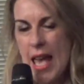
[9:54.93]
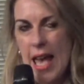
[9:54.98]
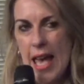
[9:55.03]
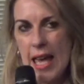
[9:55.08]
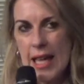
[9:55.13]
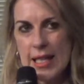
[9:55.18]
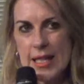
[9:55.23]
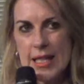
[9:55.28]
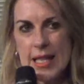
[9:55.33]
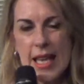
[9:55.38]

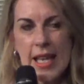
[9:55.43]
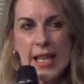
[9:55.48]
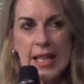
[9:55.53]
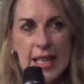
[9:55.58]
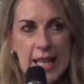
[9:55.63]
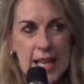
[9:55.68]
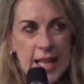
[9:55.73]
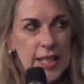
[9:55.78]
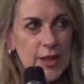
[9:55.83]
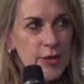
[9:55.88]
And
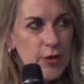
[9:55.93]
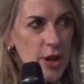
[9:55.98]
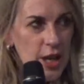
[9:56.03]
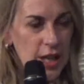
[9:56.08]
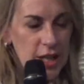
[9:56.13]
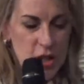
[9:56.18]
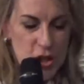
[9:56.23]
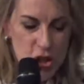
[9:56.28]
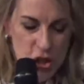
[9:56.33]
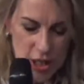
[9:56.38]
again, if I
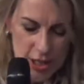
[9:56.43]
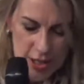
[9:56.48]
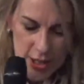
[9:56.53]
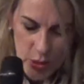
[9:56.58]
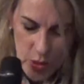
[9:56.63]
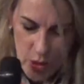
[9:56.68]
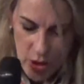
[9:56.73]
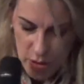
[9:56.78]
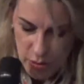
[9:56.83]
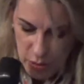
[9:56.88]
can
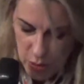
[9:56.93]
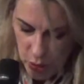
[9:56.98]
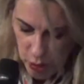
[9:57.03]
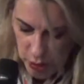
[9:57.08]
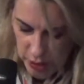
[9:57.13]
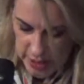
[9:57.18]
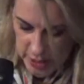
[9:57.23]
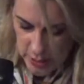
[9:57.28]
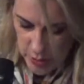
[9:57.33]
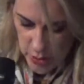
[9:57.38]
just quote
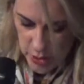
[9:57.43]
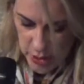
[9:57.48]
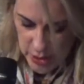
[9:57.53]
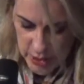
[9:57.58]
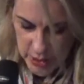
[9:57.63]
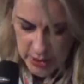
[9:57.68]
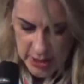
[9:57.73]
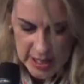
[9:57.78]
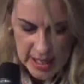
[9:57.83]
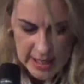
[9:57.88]
Morley's words,
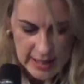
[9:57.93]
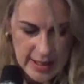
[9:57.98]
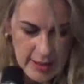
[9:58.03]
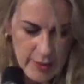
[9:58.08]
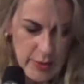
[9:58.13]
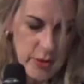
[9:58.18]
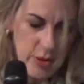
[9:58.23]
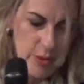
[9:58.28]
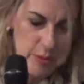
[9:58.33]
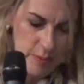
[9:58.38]
because I
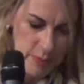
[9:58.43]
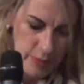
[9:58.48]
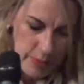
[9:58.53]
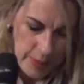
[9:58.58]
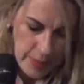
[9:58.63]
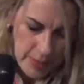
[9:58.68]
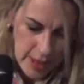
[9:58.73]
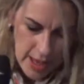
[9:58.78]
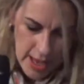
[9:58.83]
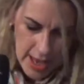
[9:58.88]
love them,
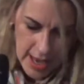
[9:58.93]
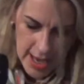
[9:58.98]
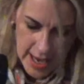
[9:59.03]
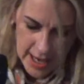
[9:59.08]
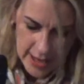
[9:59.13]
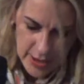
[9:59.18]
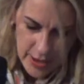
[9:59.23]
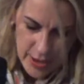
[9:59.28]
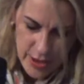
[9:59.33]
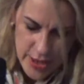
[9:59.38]

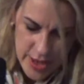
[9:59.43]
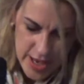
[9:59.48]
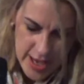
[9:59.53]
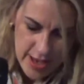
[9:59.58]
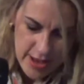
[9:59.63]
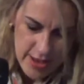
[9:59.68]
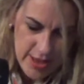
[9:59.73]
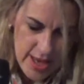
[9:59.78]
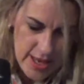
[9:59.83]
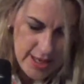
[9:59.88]
and I think
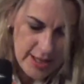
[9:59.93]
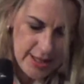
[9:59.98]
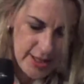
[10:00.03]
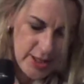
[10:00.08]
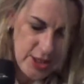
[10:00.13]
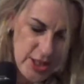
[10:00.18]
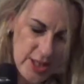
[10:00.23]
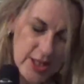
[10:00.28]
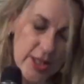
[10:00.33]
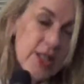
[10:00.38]
that
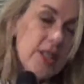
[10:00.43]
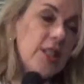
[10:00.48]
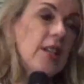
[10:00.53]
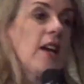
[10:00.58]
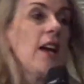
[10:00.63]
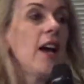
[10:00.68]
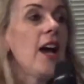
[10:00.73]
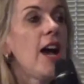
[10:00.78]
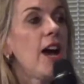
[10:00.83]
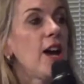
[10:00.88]
is just
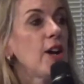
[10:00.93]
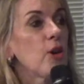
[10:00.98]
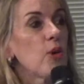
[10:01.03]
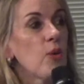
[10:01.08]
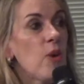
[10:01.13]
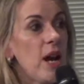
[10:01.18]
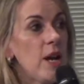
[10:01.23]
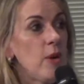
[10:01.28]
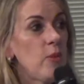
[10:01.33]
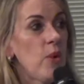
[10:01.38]
a
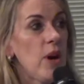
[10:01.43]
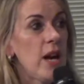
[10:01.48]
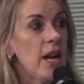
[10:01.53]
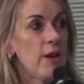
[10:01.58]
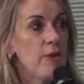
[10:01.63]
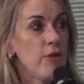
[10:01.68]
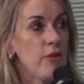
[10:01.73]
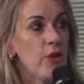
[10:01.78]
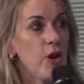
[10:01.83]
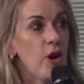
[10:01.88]
great way
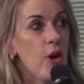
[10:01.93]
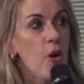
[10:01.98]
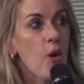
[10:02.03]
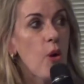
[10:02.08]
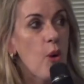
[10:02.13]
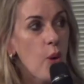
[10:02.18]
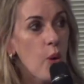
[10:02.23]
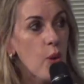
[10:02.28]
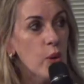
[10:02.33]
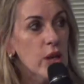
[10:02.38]
for
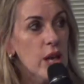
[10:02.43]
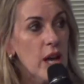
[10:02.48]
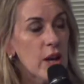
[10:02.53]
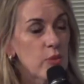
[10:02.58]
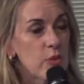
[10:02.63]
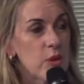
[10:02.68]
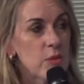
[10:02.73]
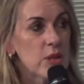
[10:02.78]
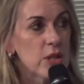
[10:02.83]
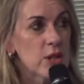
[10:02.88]
all
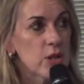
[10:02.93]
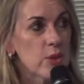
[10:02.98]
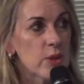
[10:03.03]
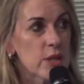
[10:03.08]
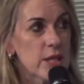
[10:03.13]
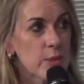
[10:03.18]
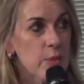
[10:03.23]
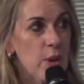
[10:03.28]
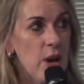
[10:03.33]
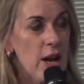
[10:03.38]
young women to
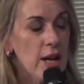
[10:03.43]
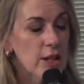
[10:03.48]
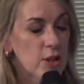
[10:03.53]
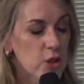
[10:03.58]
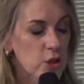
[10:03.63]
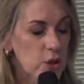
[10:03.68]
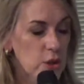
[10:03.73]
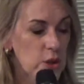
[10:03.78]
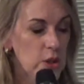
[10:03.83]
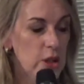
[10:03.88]
aspire
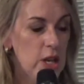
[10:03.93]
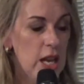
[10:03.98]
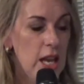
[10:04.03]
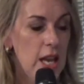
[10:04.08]
to.